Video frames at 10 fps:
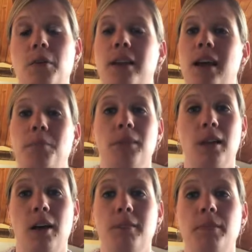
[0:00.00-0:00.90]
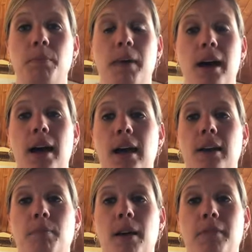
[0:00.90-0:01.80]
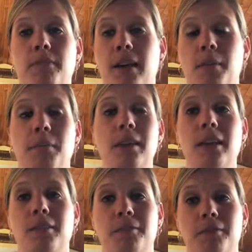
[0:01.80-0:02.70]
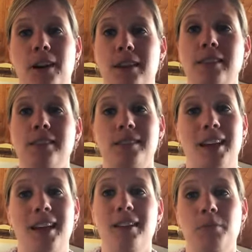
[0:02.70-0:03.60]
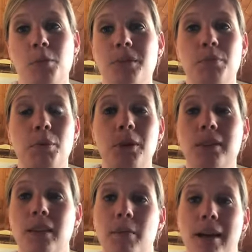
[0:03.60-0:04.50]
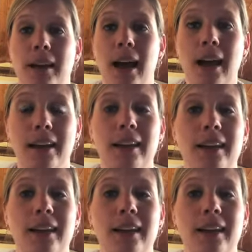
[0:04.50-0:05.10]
that I'm loved by my family and friends, and most importantly by God.